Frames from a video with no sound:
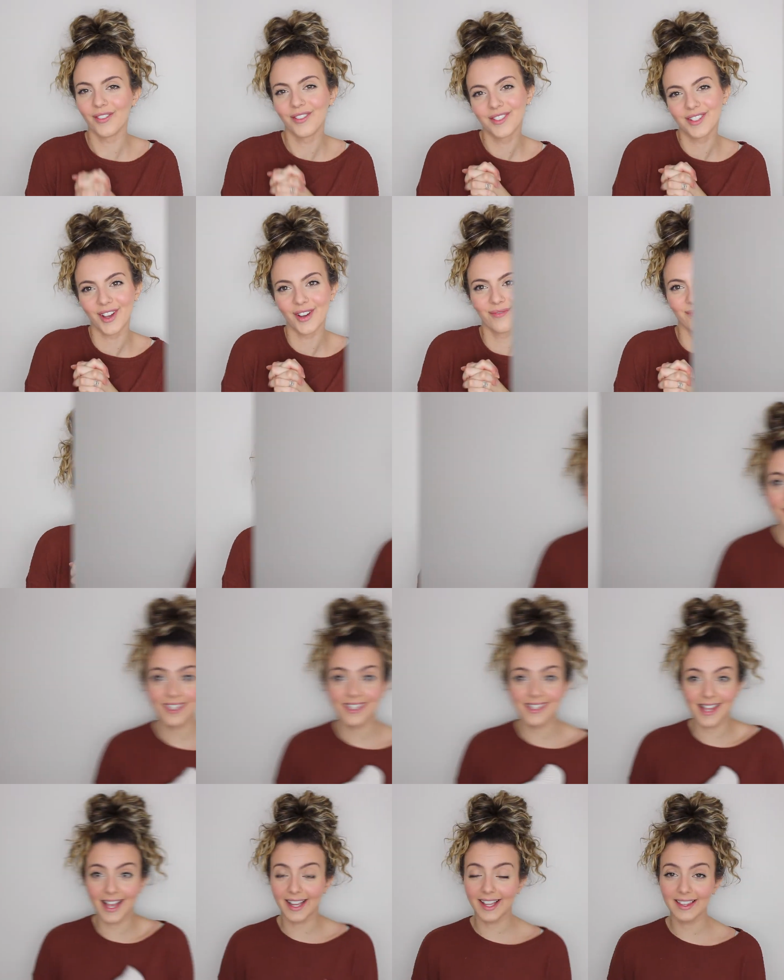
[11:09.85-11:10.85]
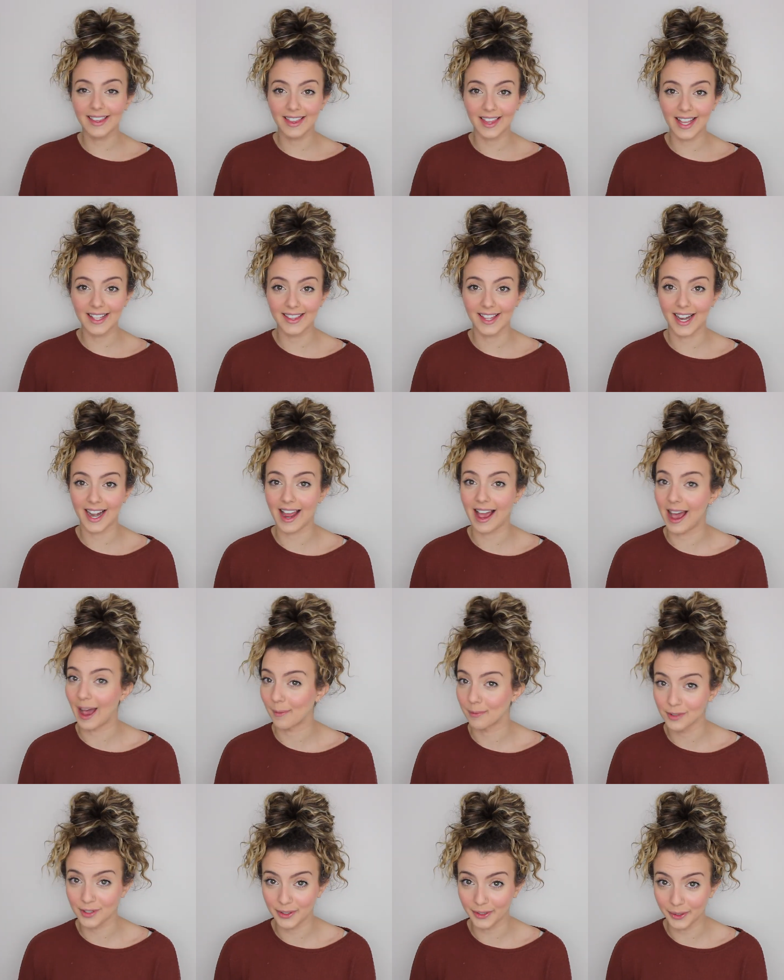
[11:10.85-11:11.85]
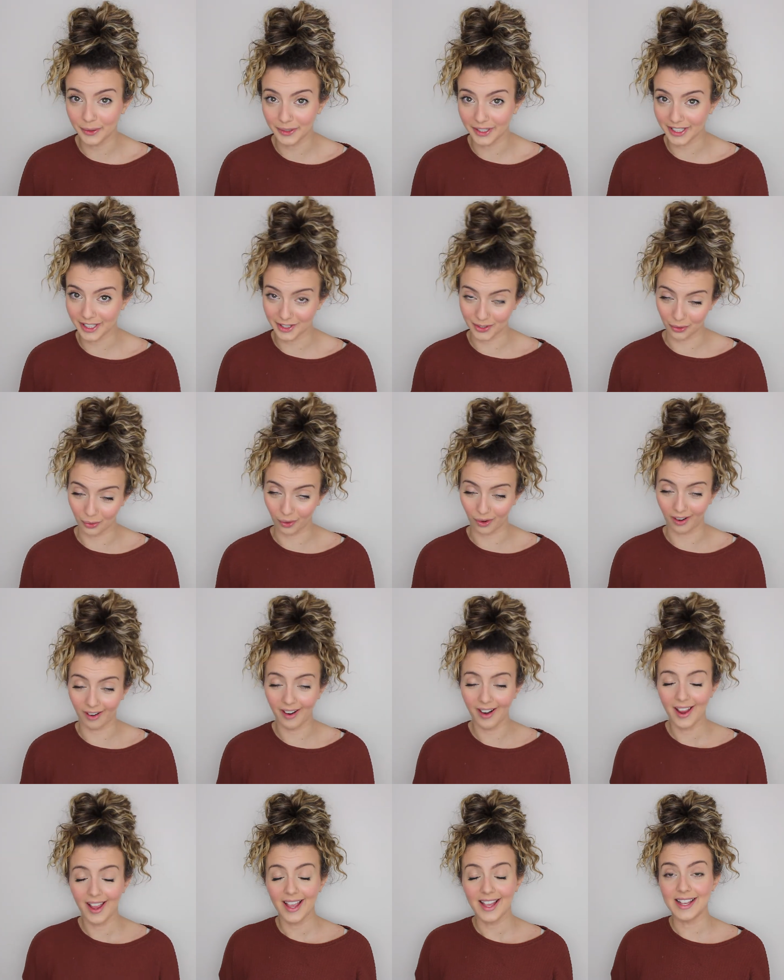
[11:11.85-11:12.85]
So the second thing that I absolutely adore